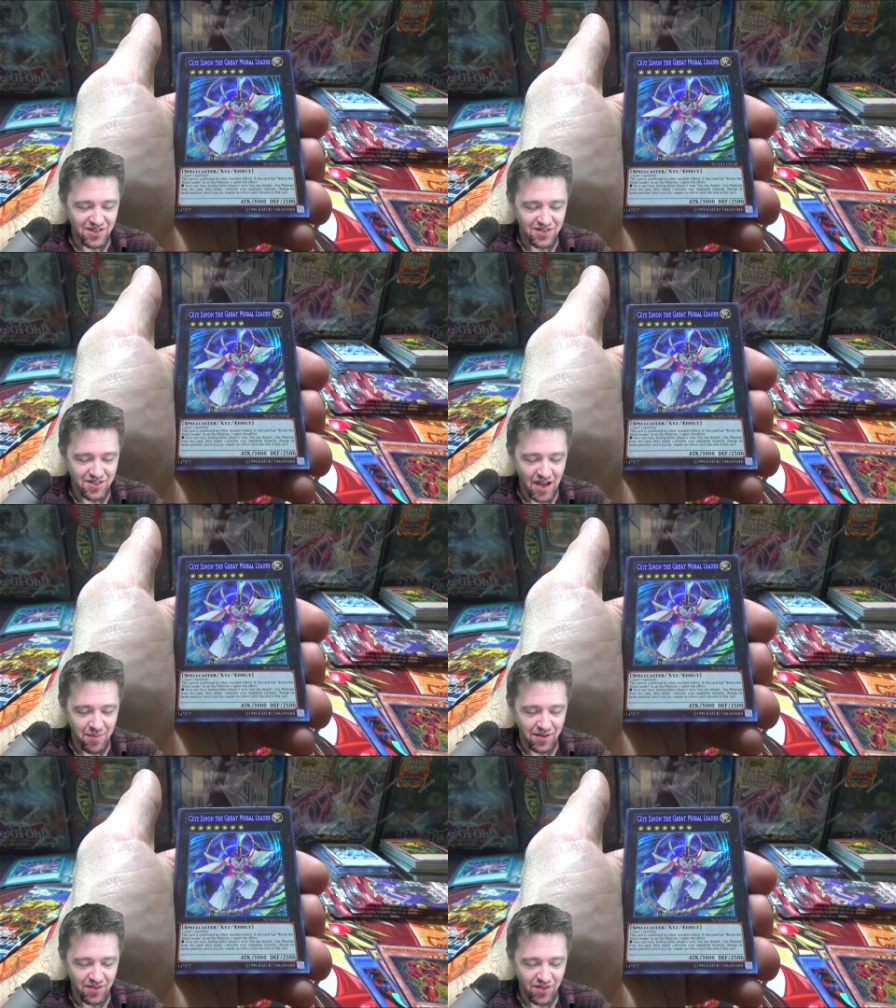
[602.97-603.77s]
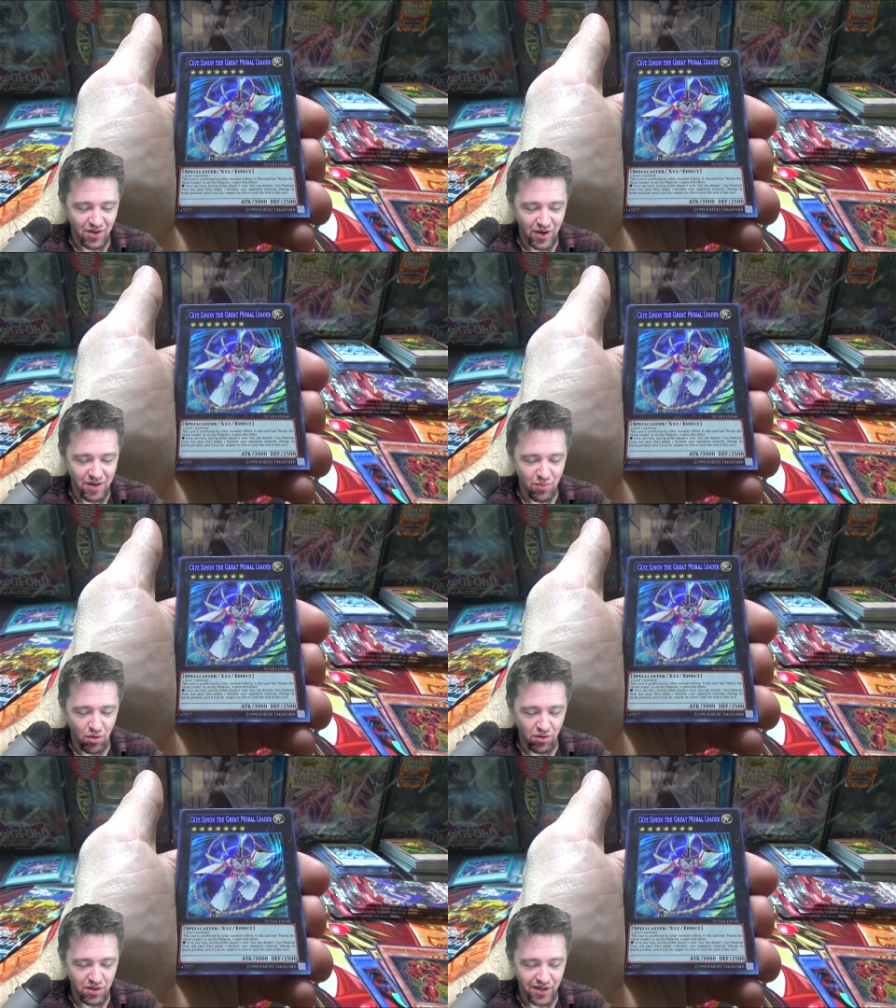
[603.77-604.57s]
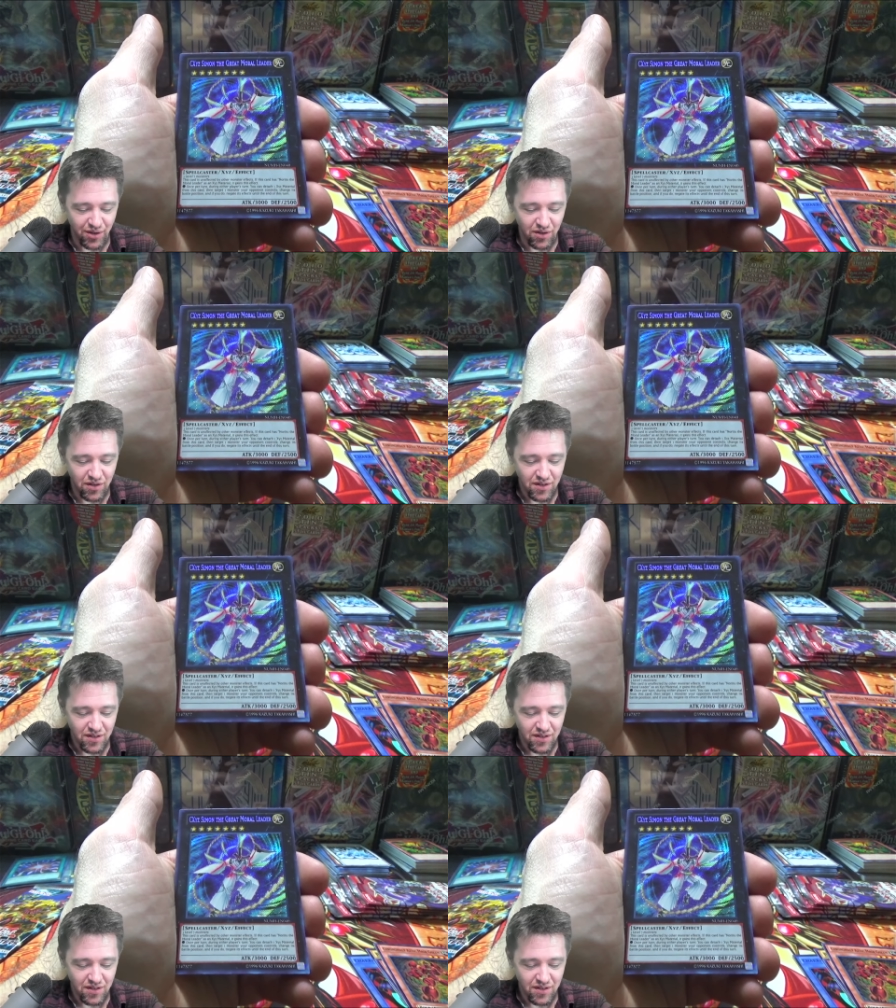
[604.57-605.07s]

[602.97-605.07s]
Simon, the Great Moral Leader.